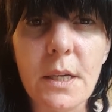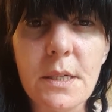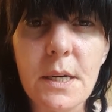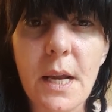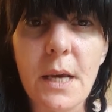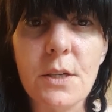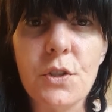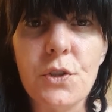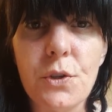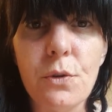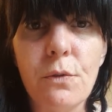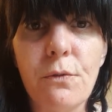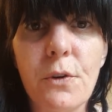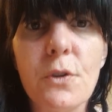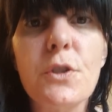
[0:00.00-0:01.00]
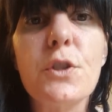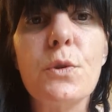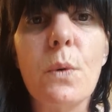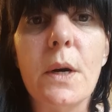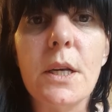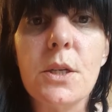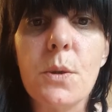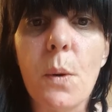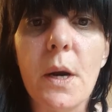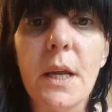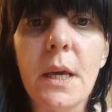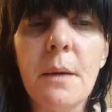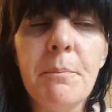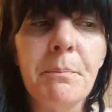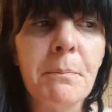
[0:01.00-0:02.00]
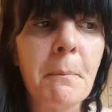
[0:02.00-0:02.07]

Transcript: Today is June 1st, 2020.